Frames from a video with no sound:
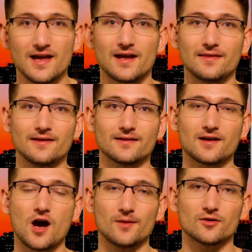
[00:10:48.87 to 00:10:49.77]
and I think that
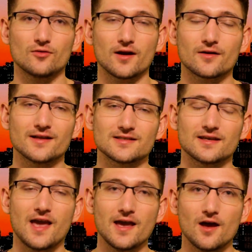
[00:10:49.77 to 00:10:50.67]
Conor McGregor gets a
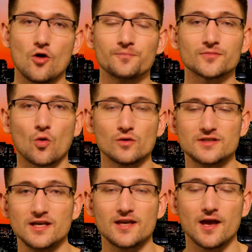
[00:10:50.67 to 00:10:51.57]
KO or
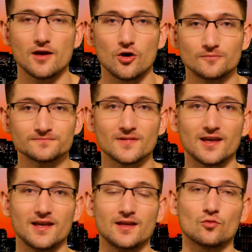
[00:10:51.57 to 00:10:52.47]
TKO
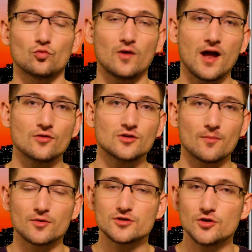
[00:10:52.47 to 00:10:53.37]
in round
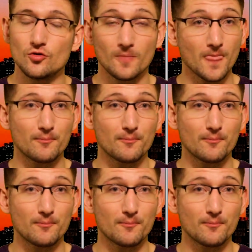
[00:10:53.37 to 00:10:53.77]
number 2.